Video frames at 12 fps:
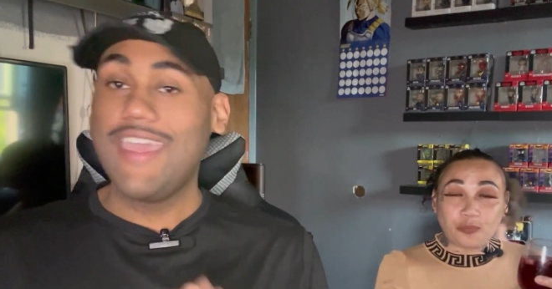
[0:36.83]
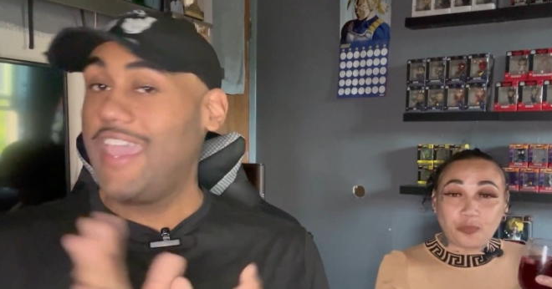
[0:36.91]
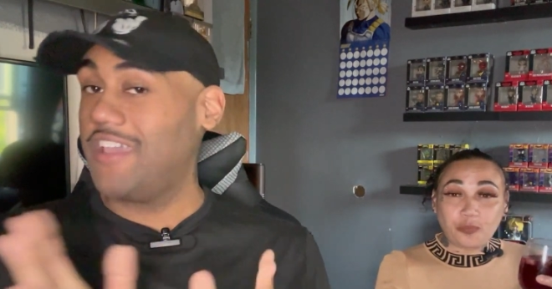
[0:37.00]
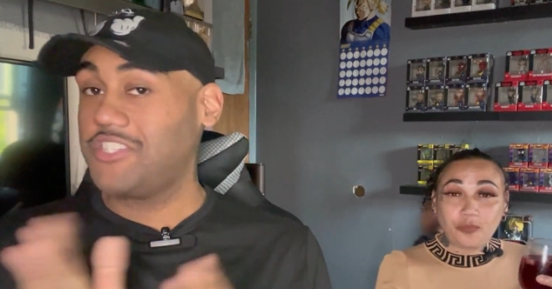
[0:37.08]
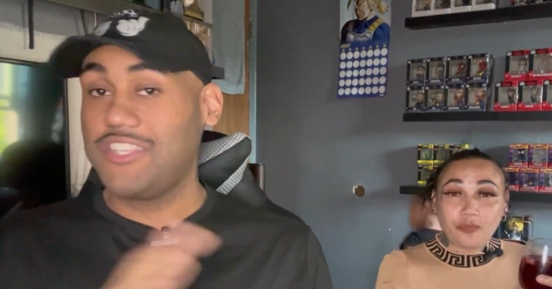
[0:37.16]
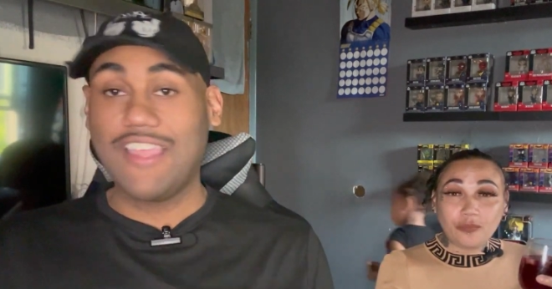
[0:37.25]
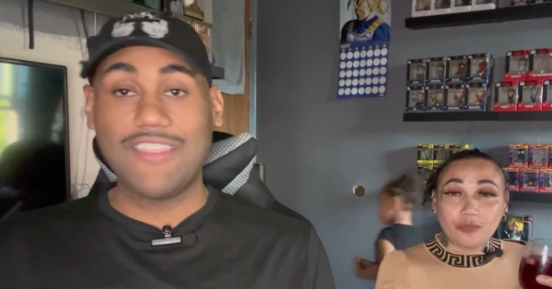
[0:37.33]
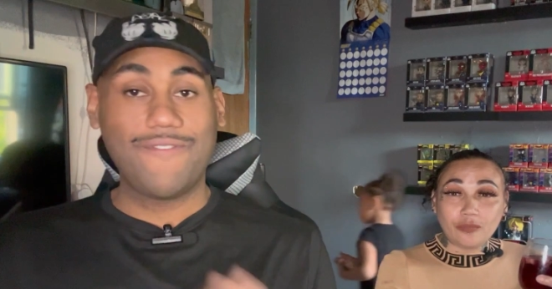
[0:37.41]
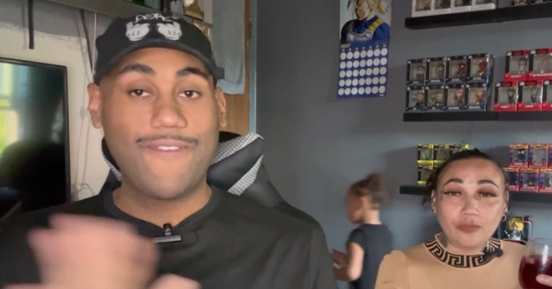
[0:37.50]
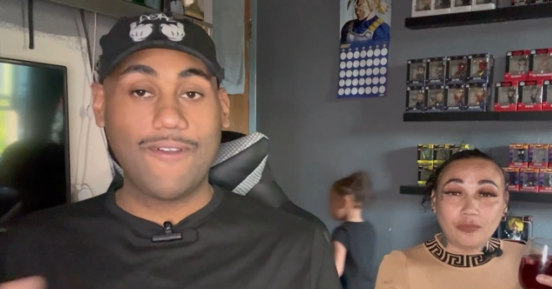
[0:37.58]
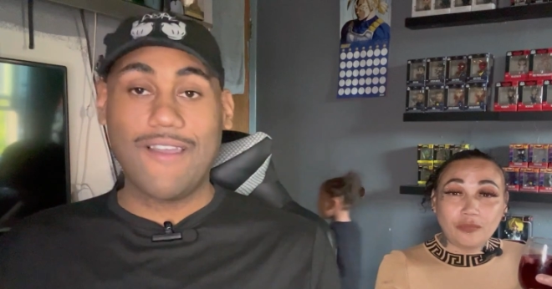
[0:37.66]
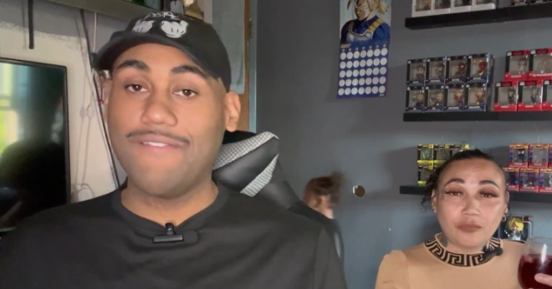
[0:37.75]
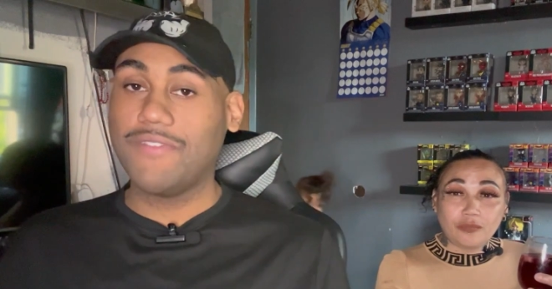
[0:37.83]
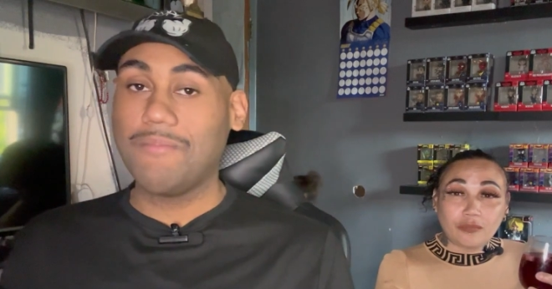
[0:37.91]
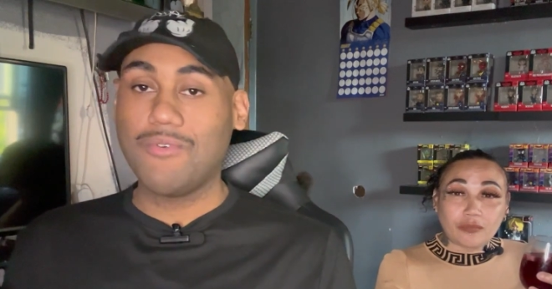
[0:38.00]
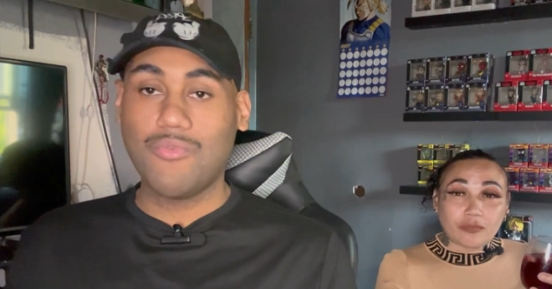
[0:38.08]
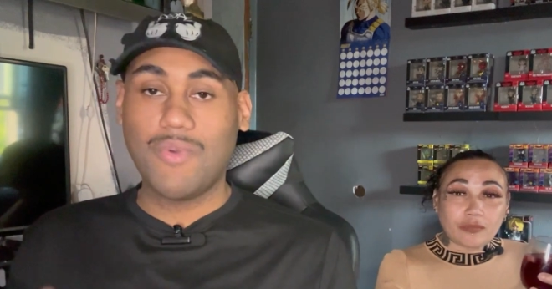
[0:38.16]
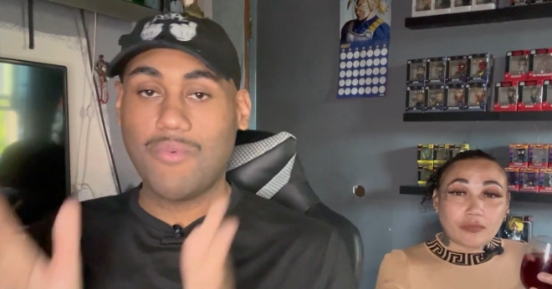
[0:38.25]
Speaker 1: If she doesn't feel
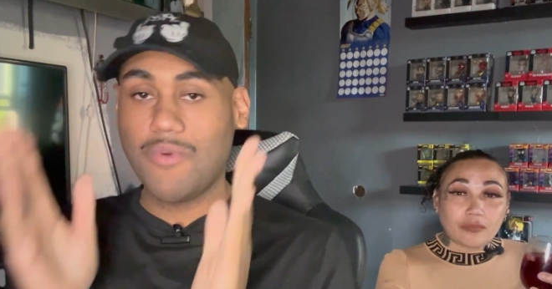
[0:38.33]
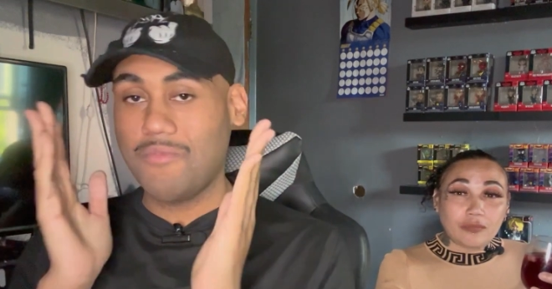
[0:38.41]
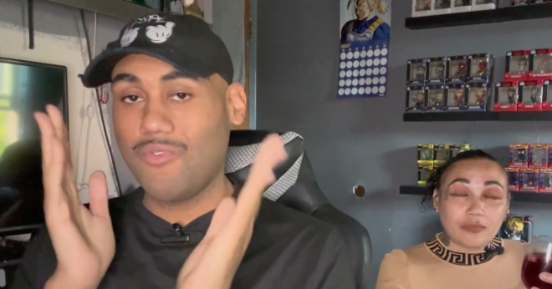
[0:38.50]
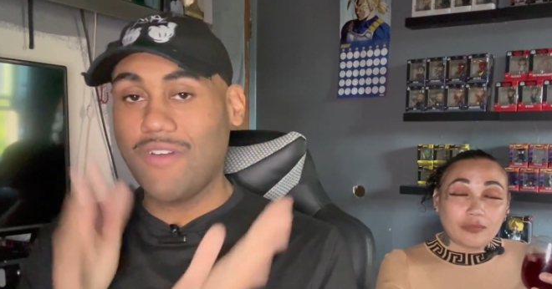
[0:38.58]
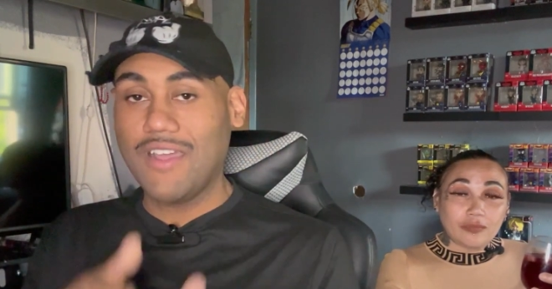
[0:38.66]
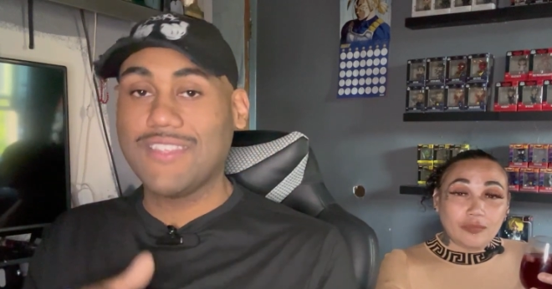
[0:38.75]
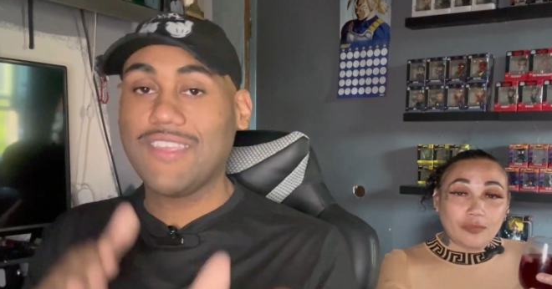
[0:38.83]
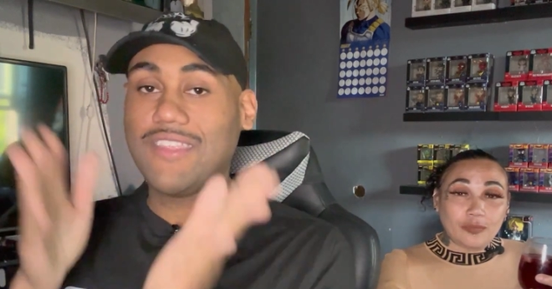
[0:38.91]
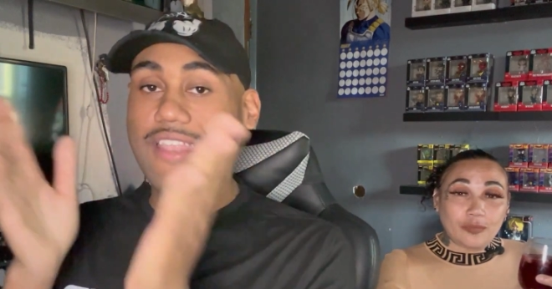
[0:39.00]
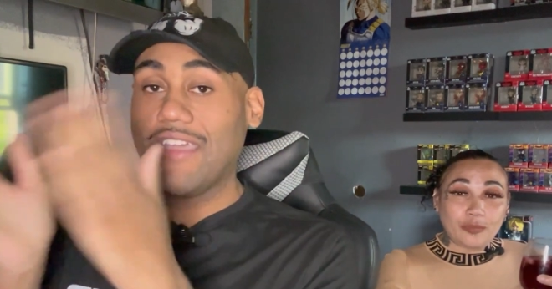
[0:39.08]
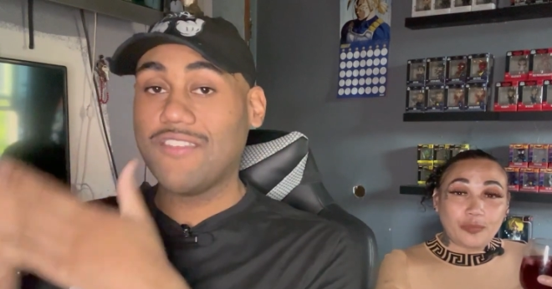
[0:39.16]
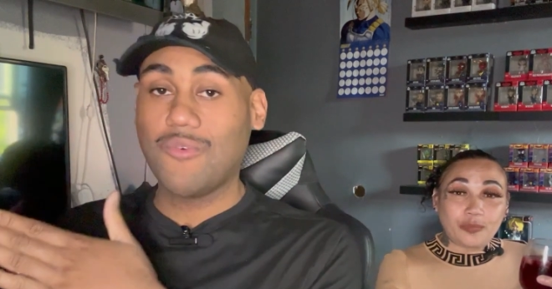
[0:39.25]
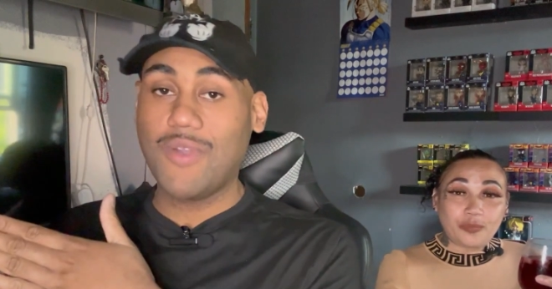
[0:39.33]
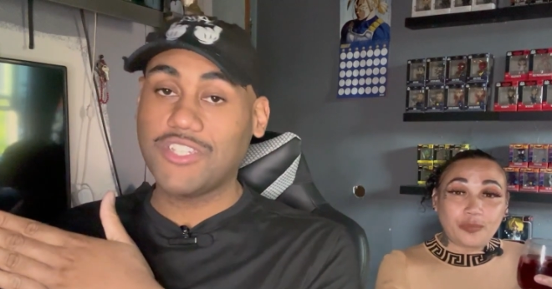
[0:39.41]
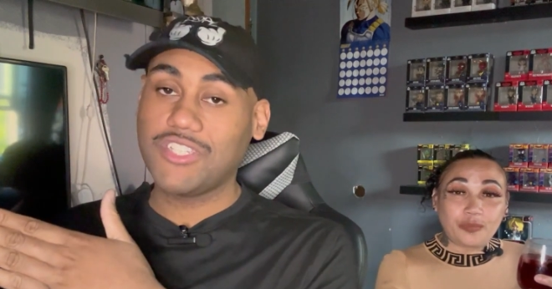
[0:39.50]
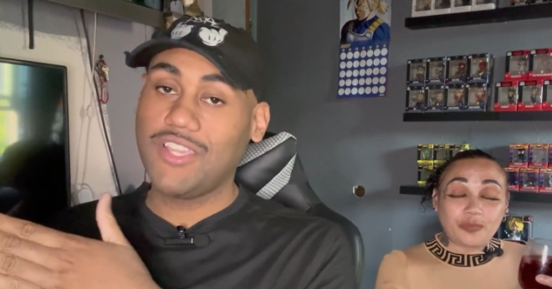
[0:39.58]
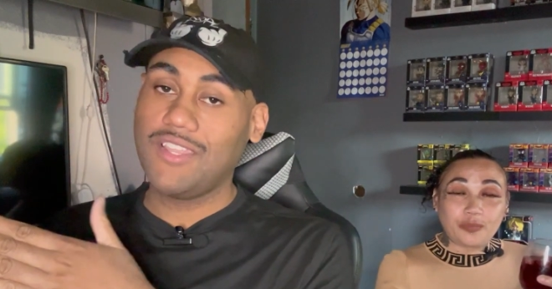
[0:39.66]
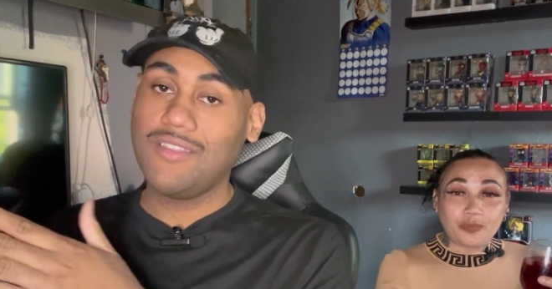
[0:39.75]
comfortable, we will move on to the next
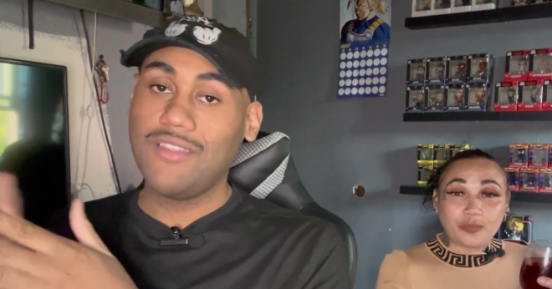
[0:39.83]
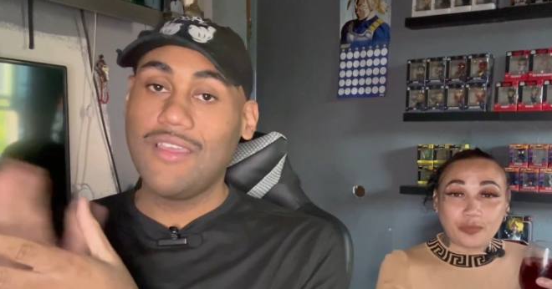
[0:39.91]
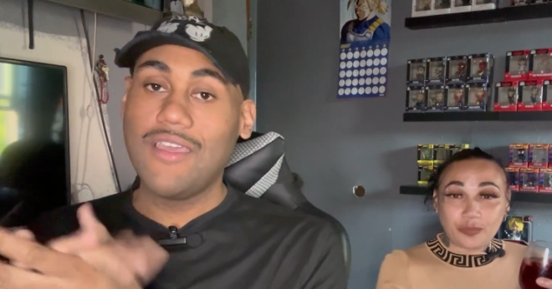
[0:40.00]
question.